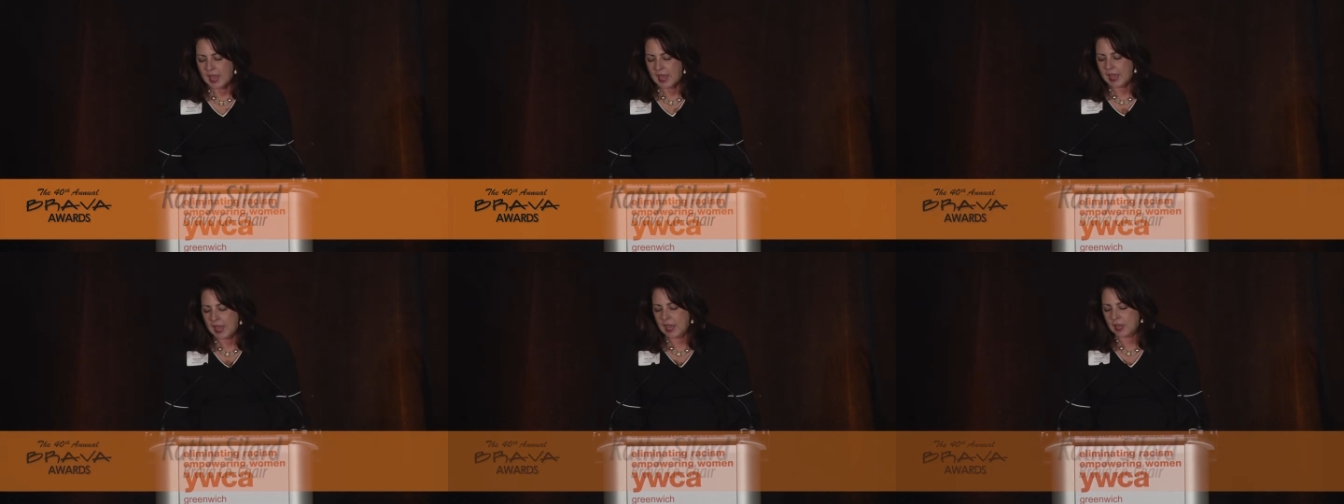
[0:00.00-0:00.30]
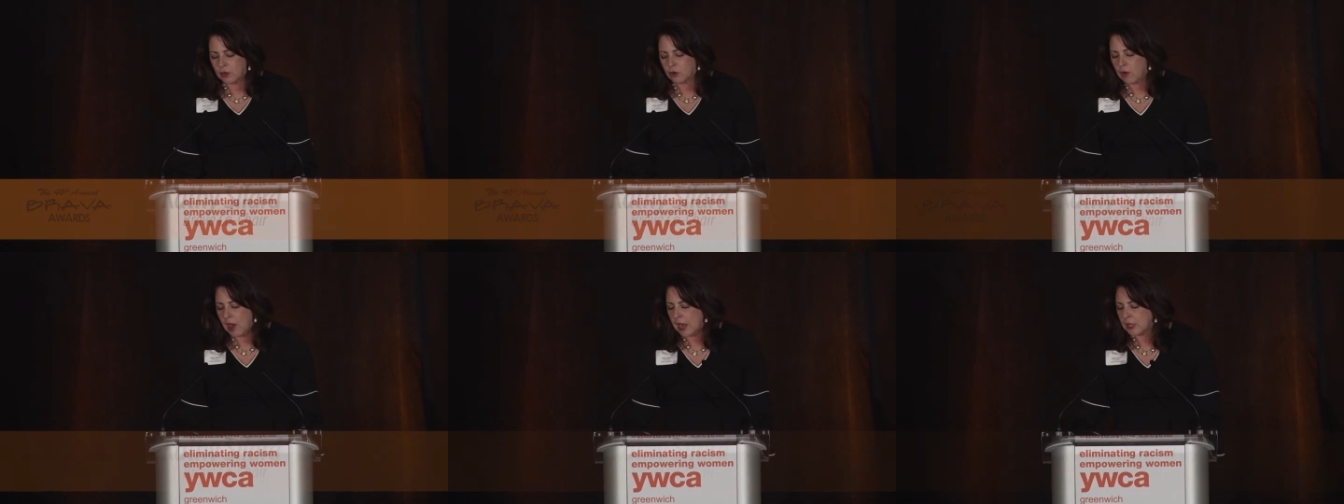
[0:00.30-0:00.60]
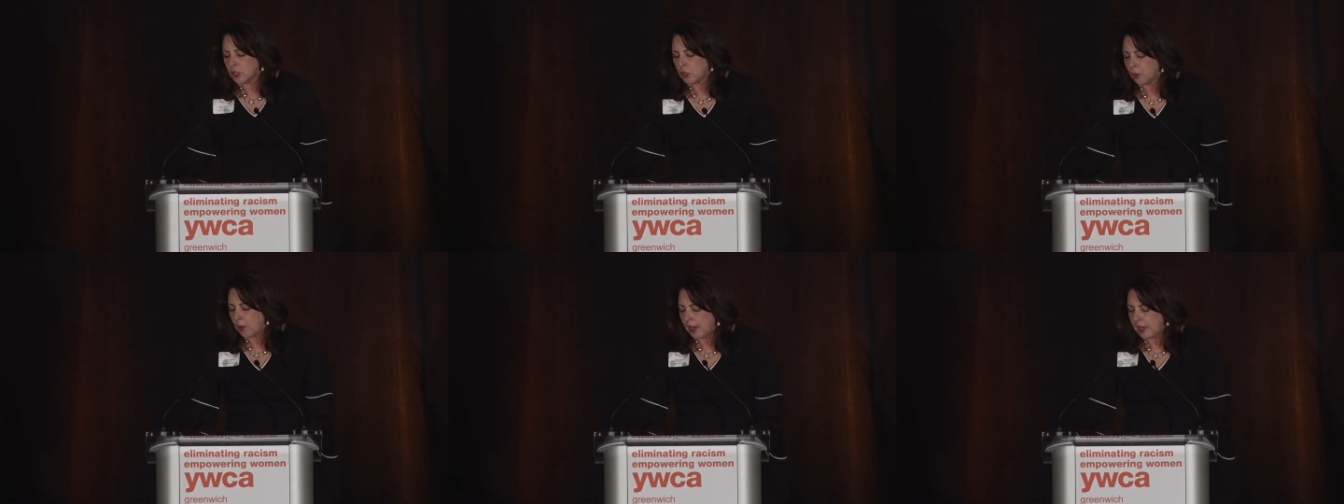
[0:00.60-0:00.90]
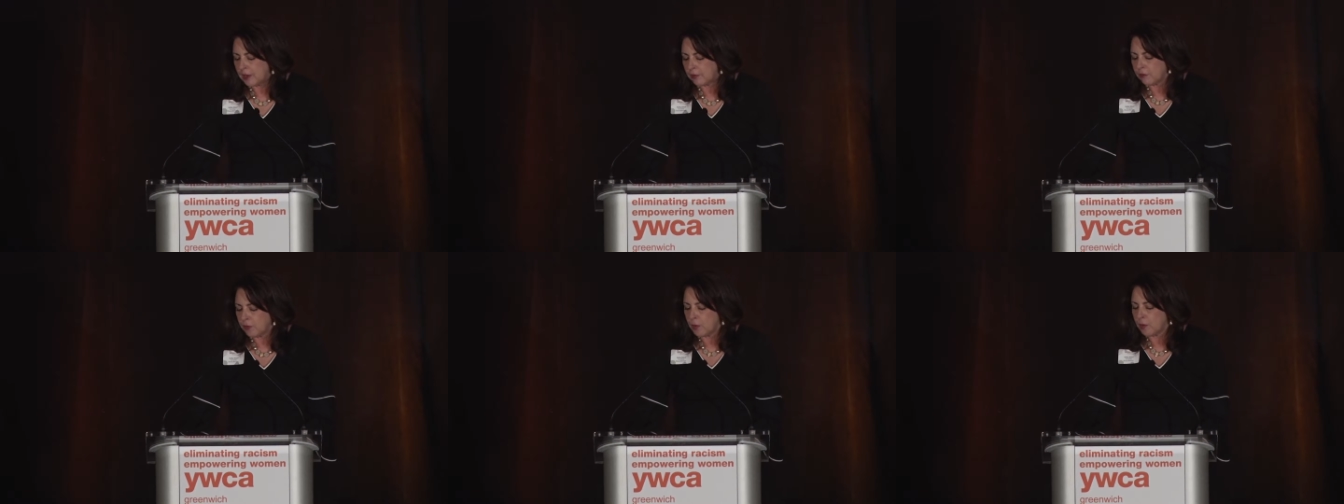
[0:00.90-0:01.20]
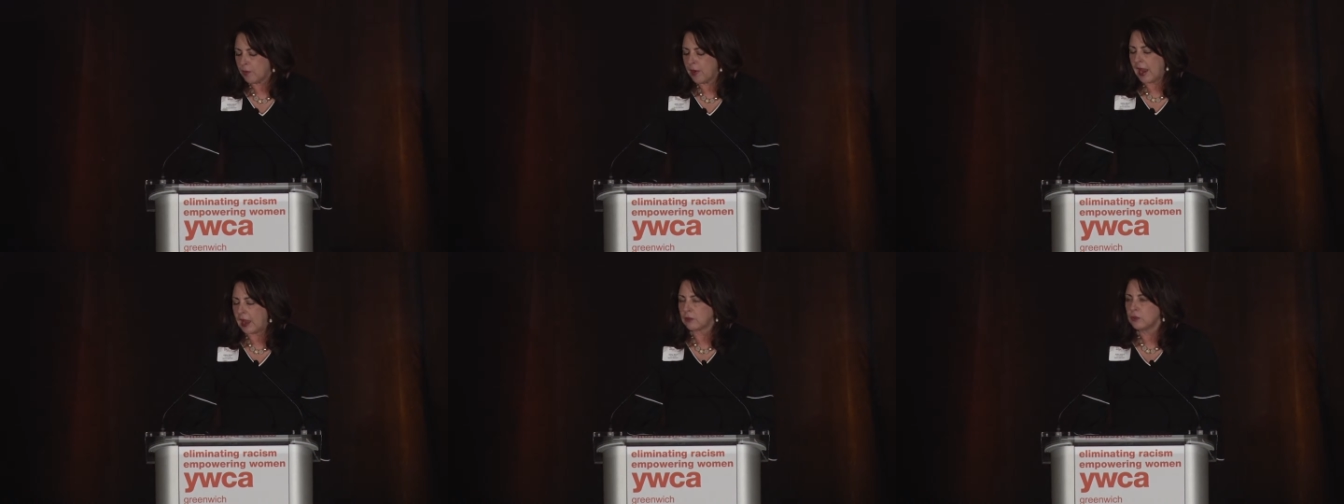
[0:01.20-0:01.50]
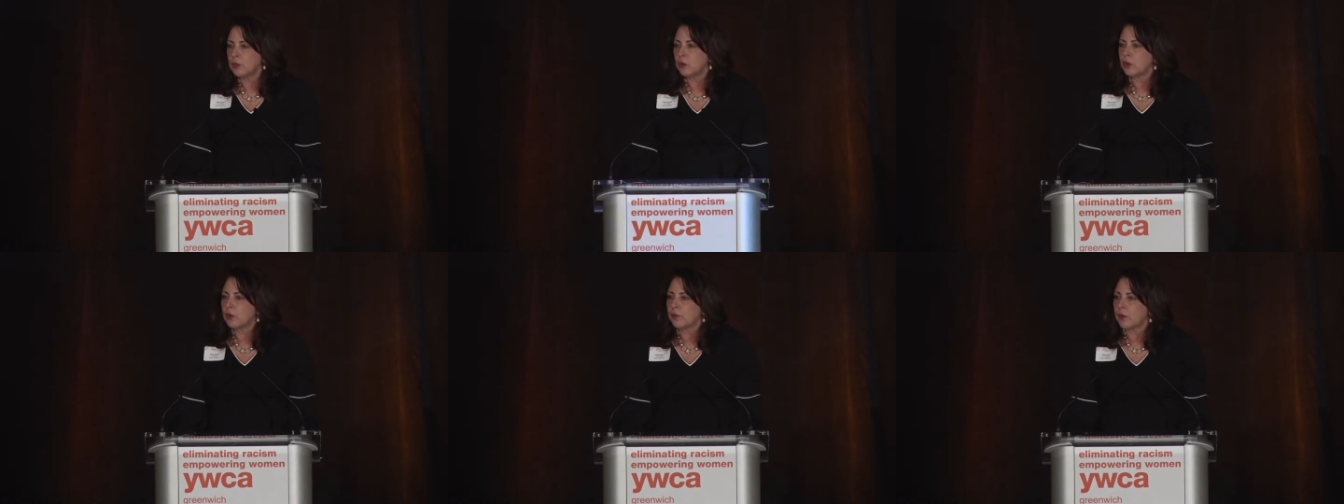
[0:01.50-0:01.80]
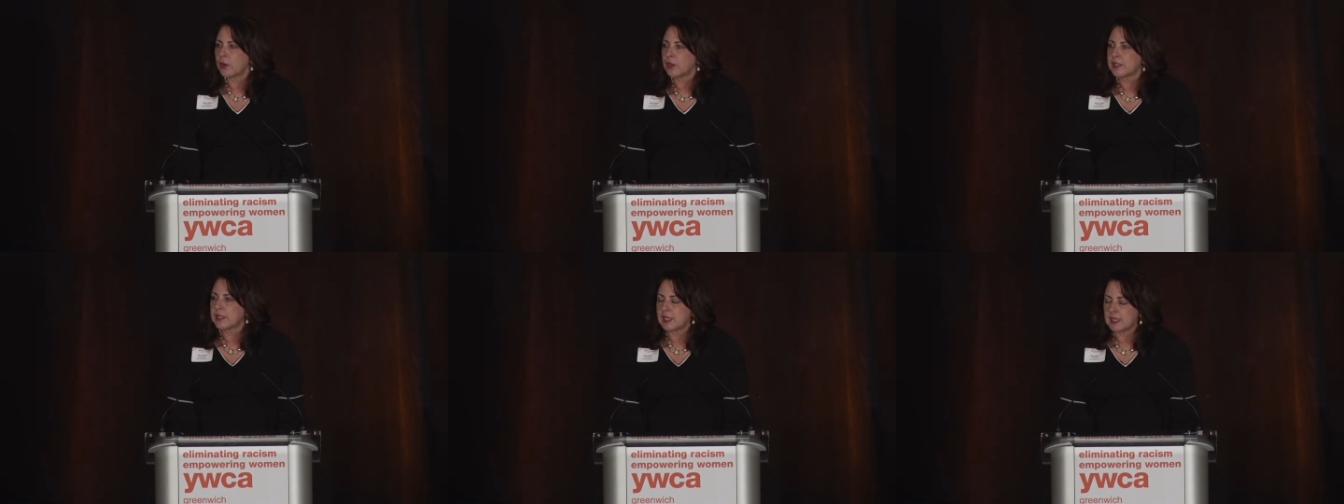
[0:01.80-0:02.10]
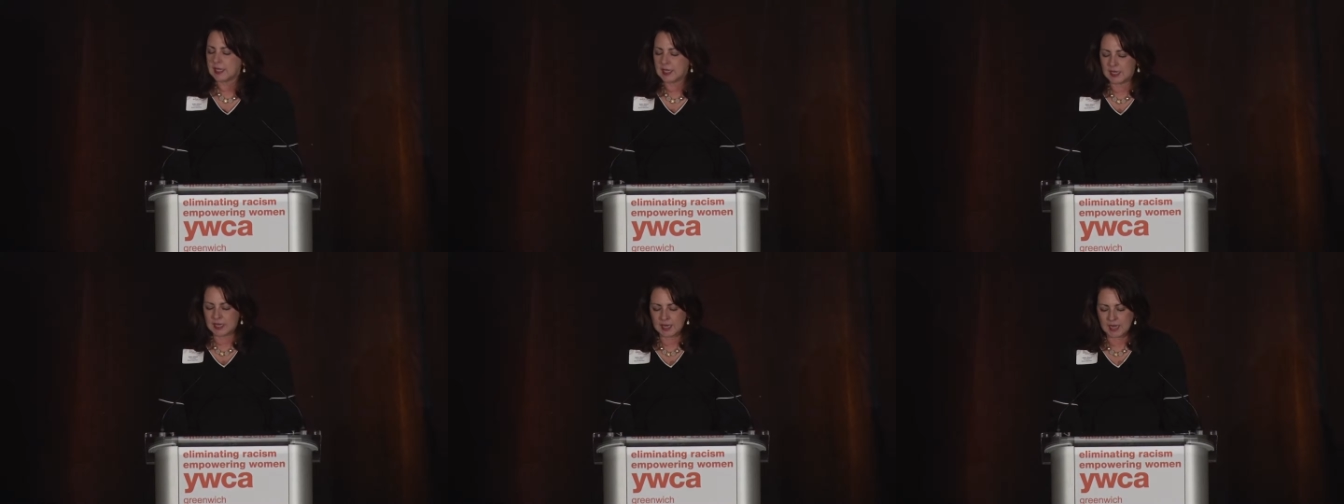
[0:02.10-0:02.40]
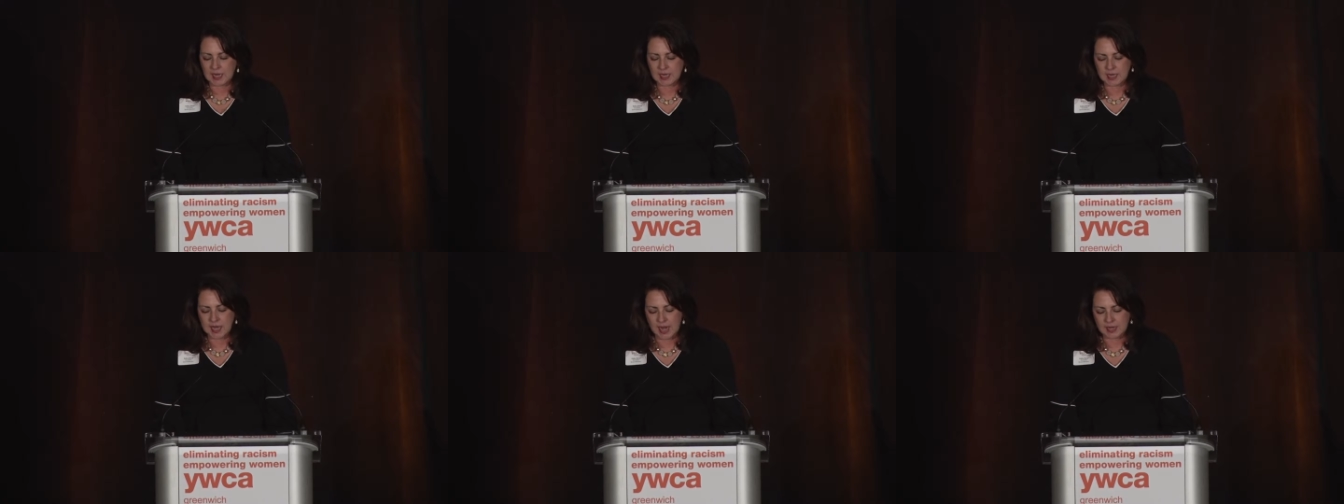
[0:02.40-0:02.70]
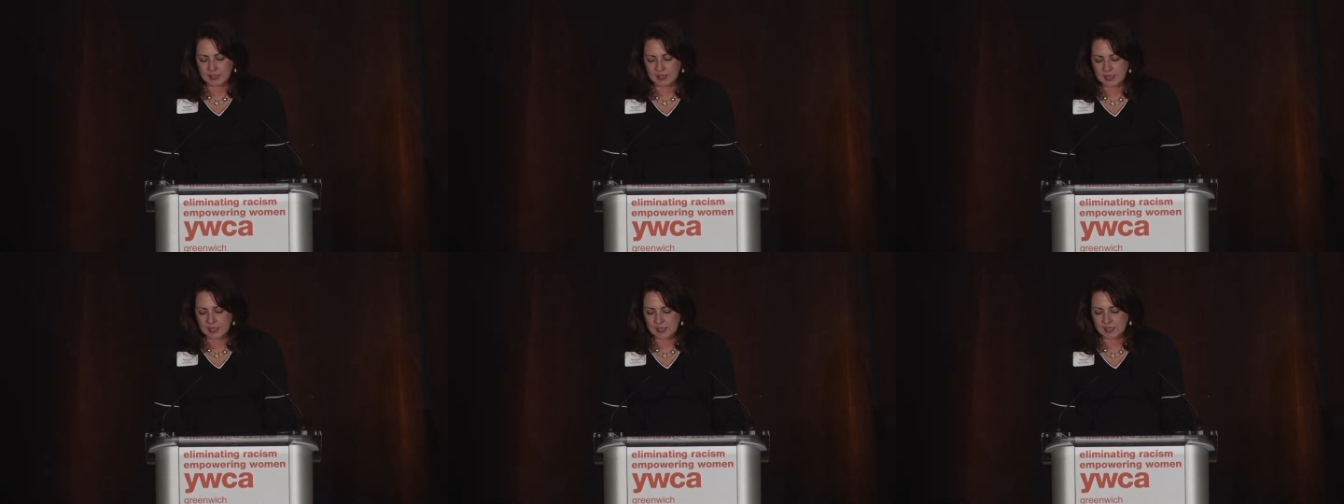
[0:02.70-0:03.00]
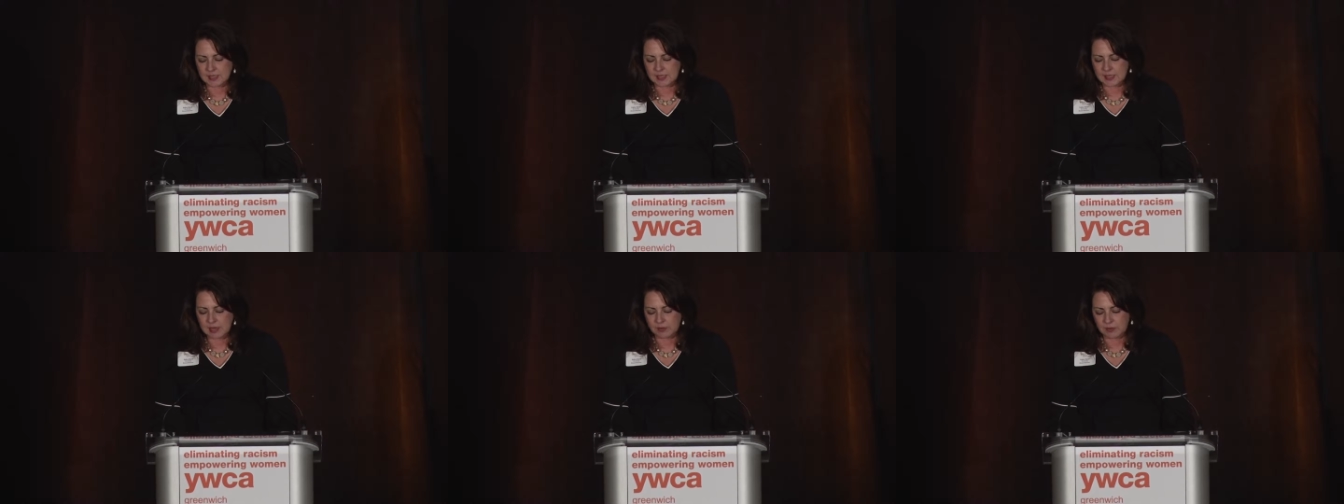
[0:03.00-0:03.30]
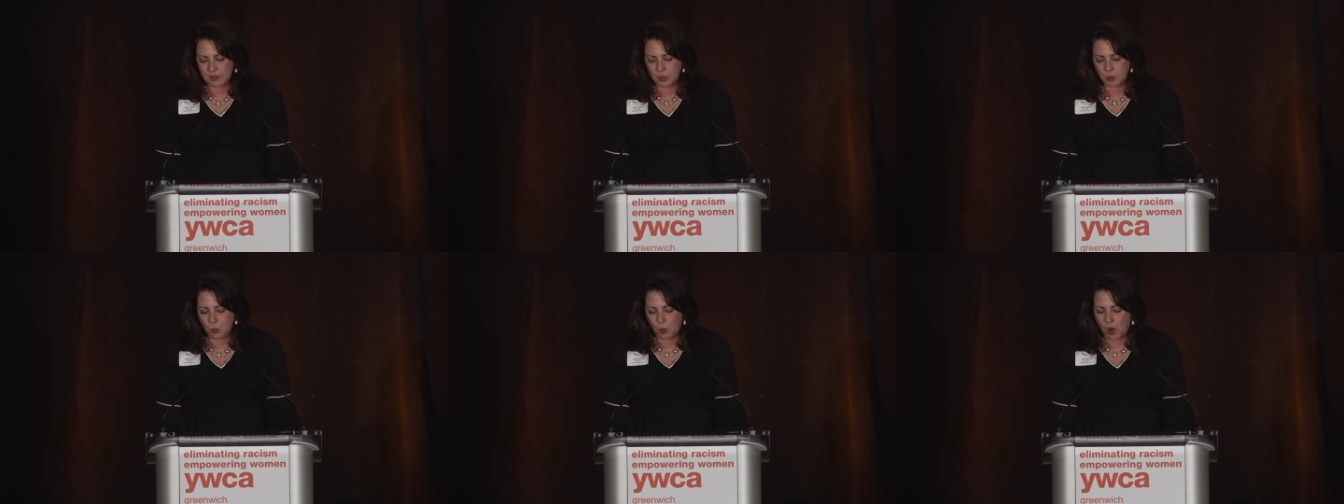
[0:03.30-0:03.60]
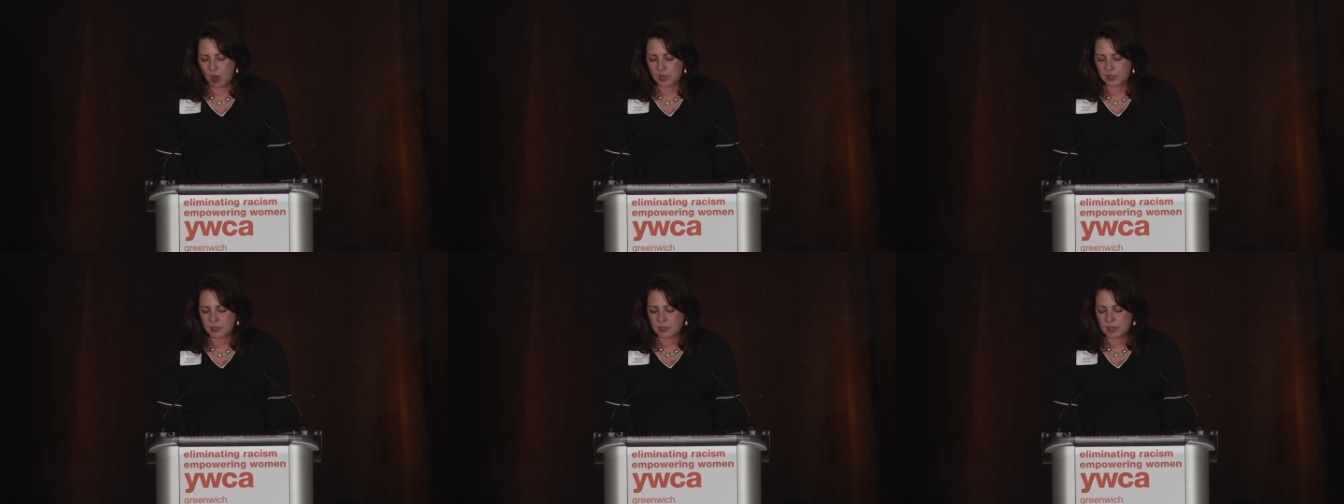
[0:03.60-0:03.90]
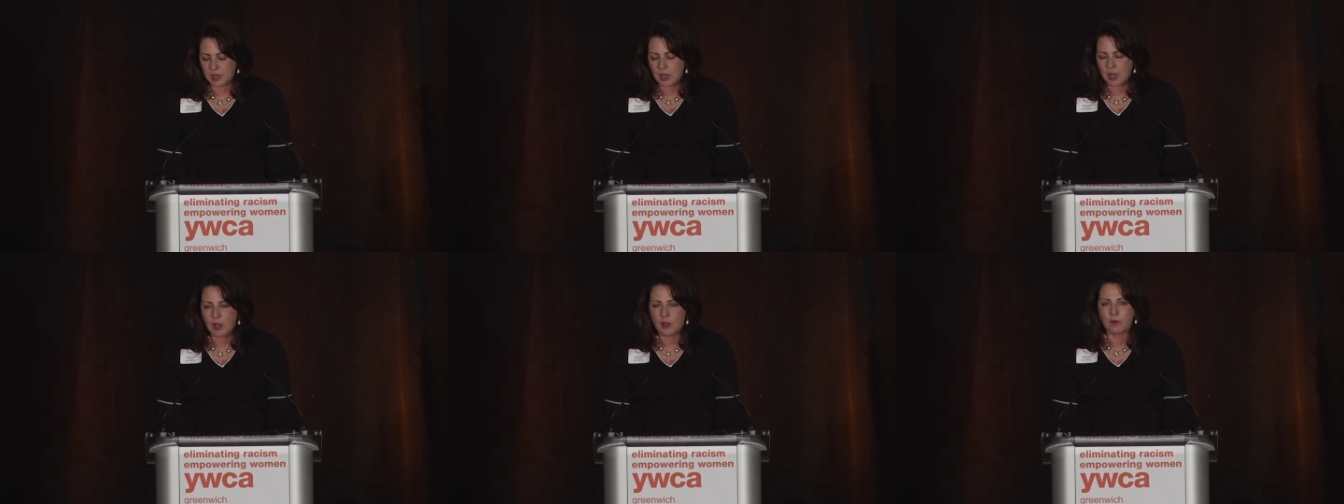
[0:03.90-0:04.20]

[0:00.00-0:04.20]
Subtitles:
Ann graduated from Brown University in 1971